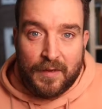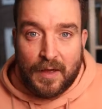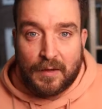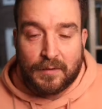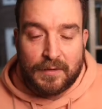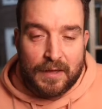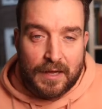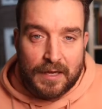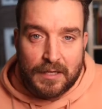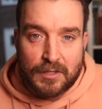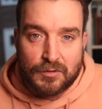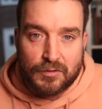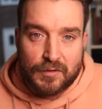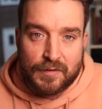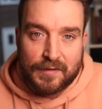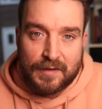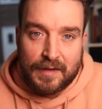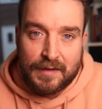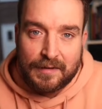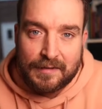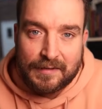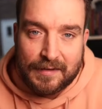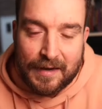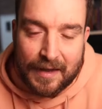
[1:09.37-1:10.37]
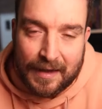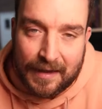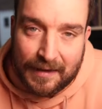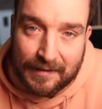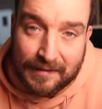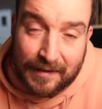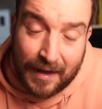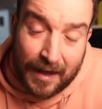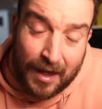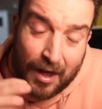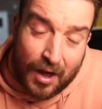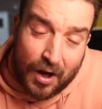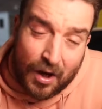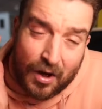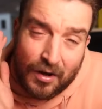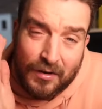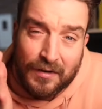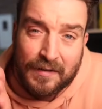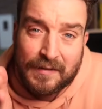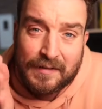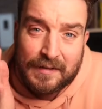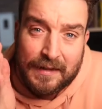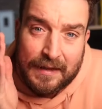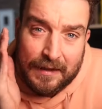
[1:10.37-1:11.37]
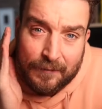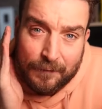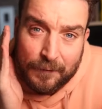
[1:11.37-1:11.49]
how dangerous the internet is. Honestly,